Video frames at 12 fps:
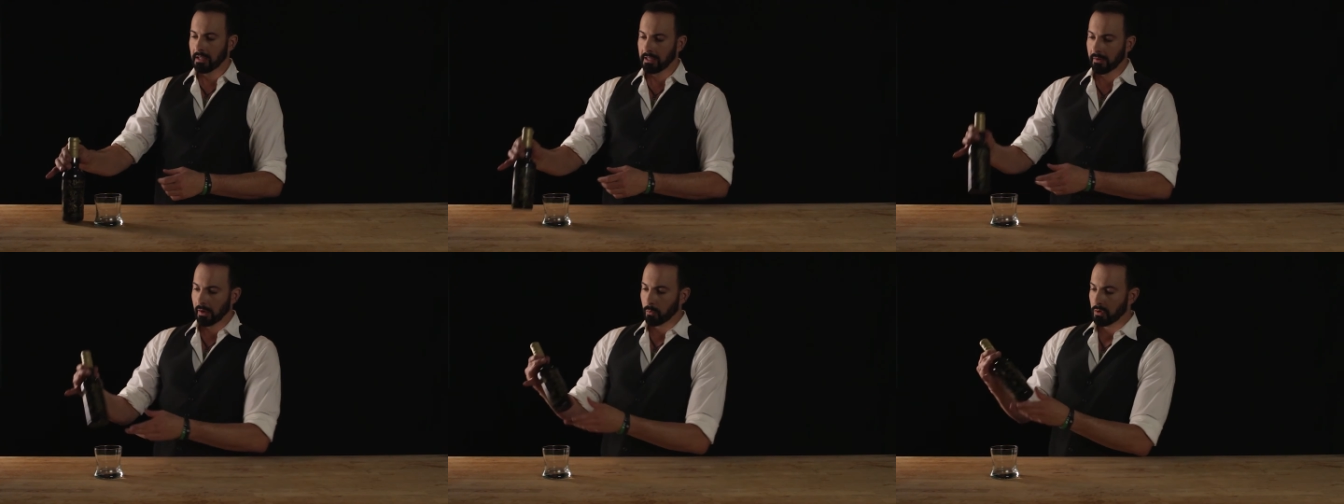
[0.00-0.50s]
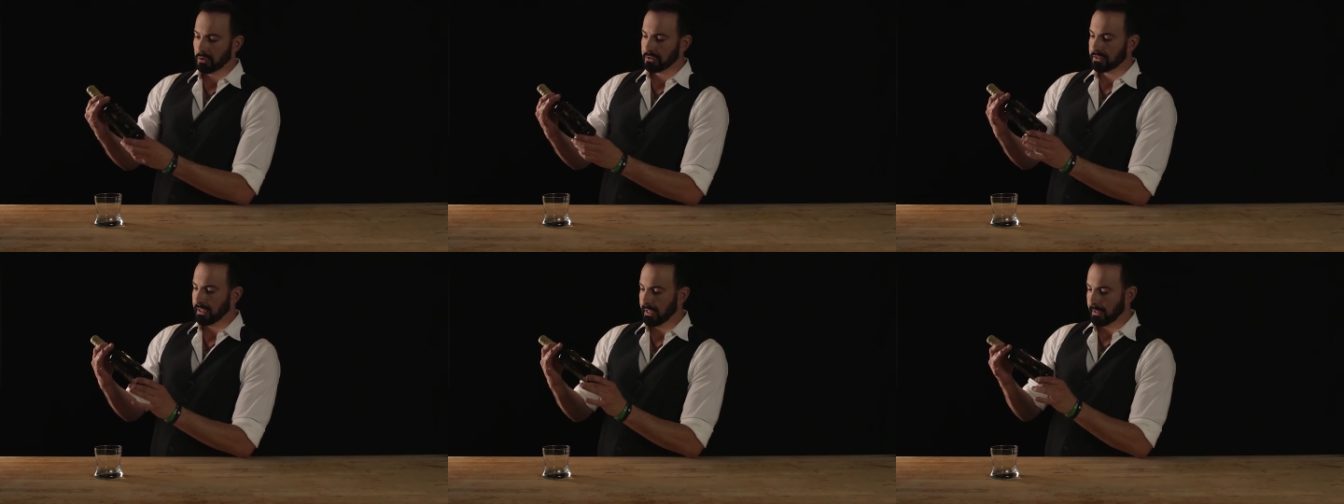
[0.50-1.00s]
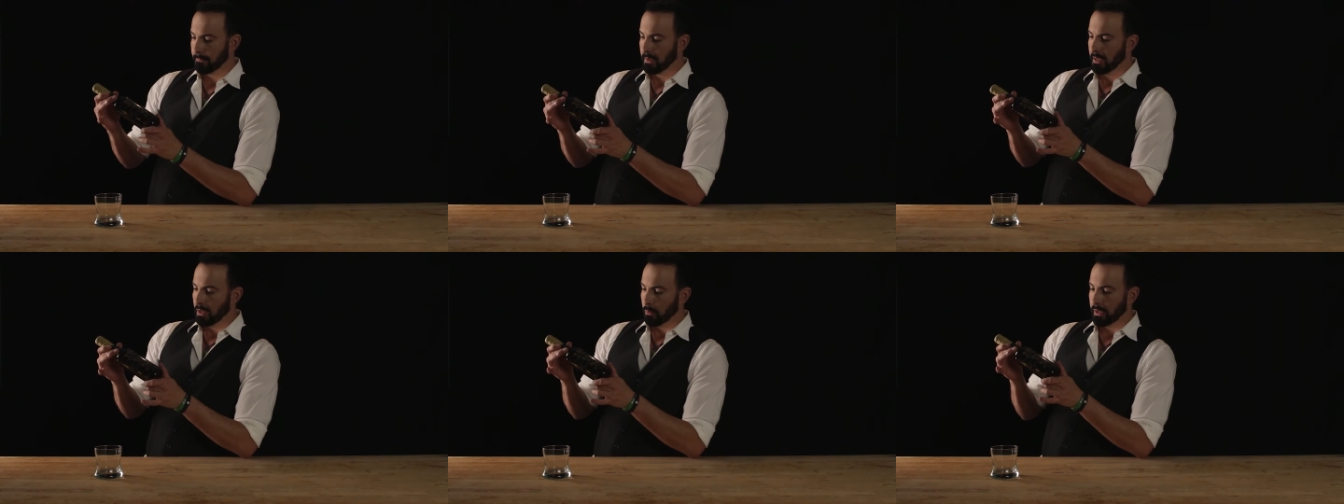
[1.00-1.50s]
Now I will say,
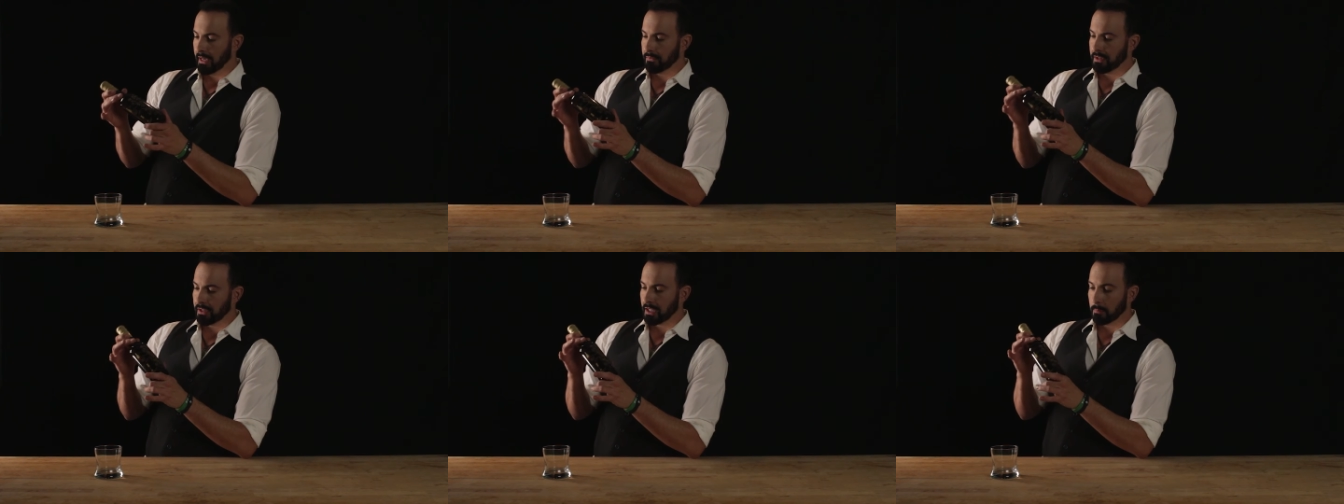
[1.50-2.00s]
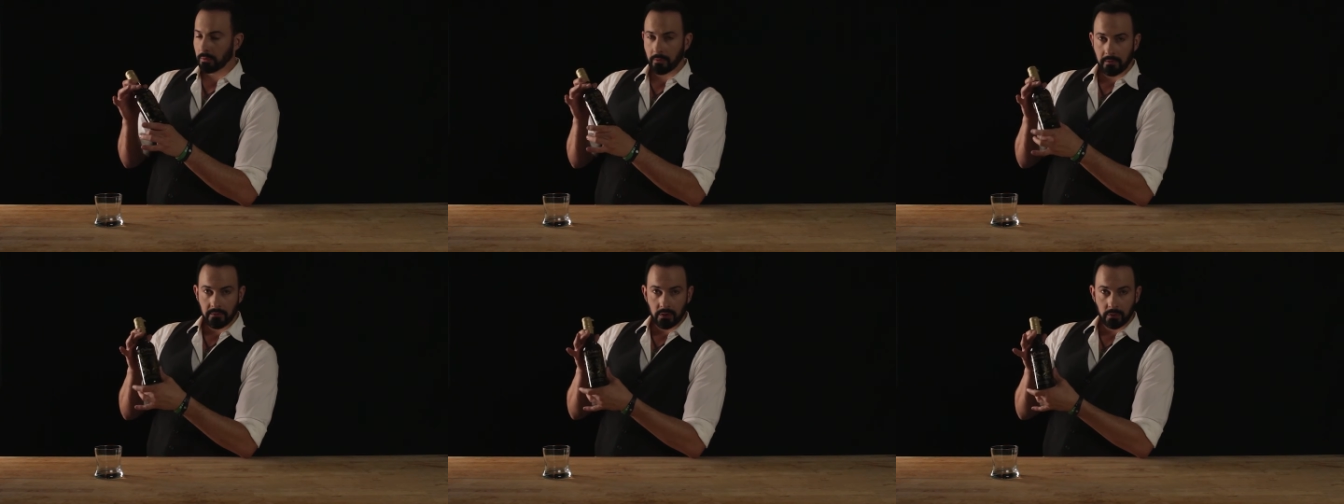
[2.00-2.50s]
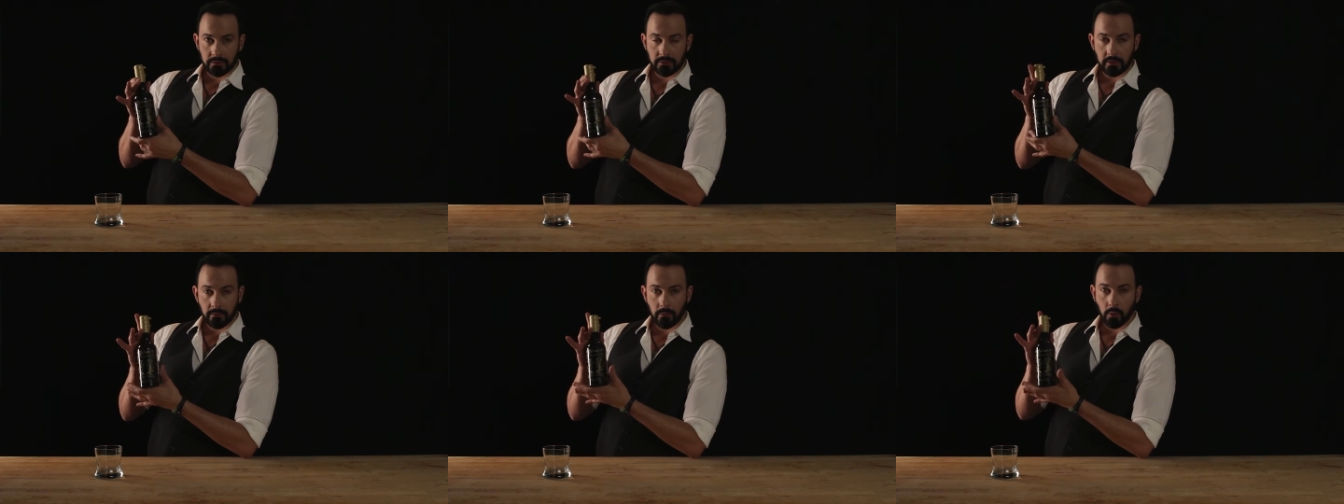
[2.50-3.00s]
we have done a couple of reviews
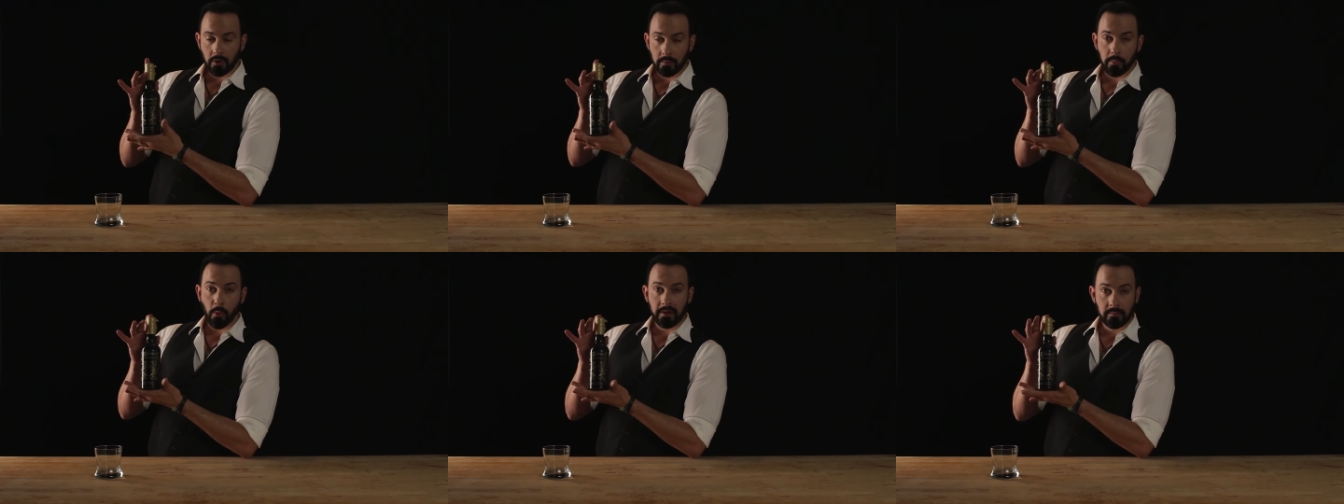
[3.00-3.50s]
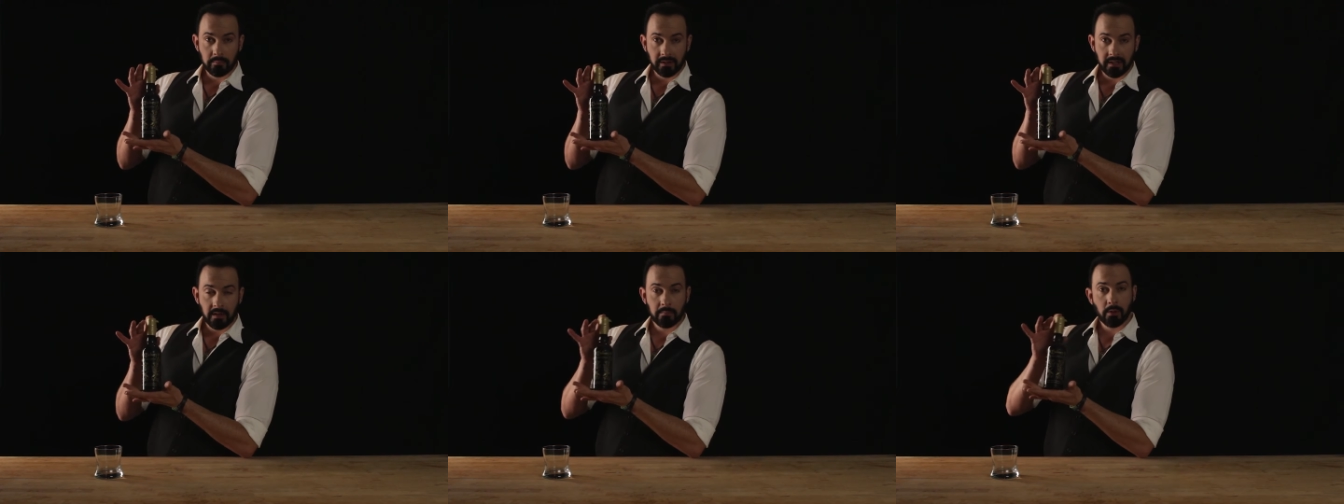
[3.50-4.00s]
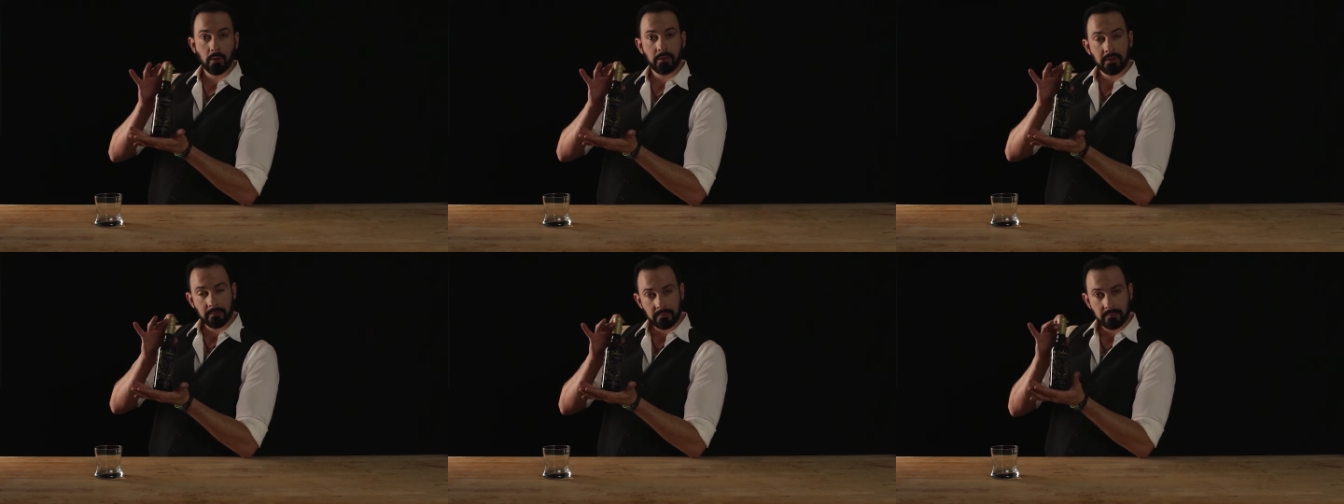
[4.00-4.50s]
for the Blyd Blair, both the